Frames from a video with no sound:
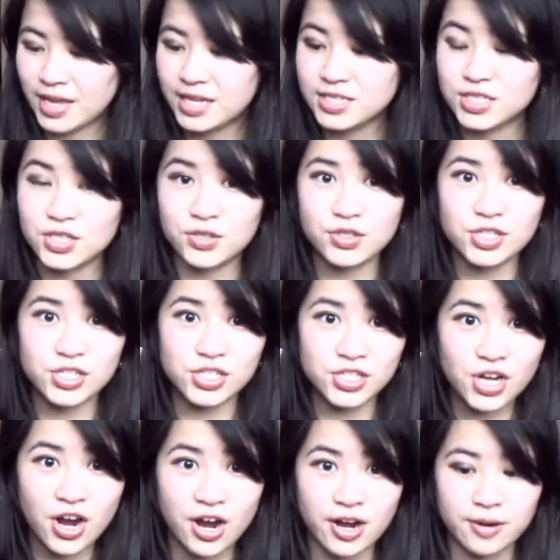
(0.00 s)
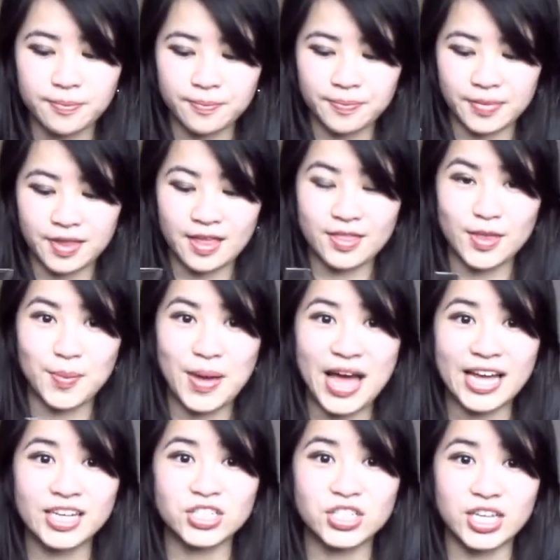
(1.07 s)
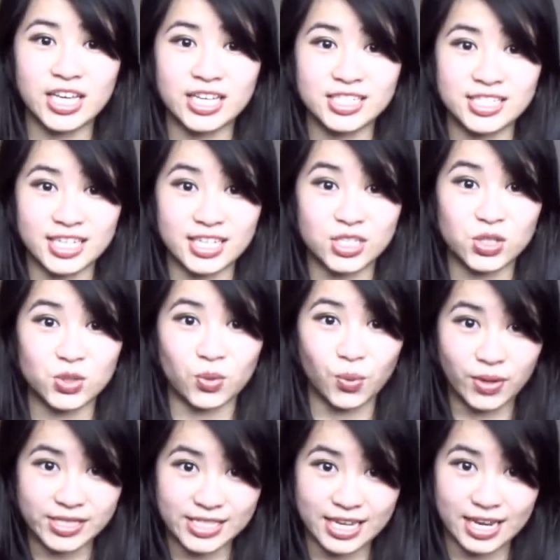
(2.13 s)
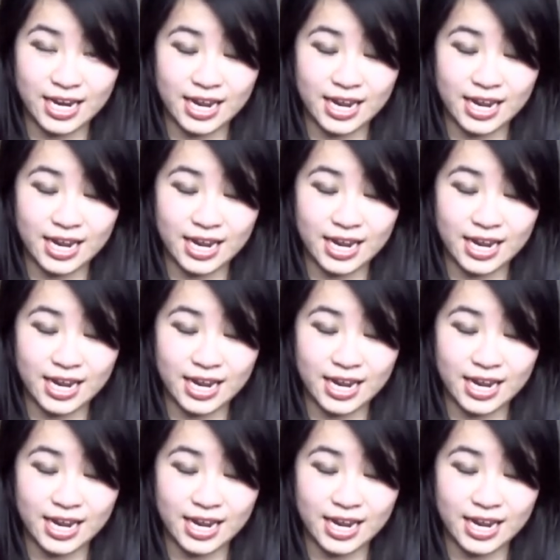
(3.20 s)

So to start, the packaging is exquisite.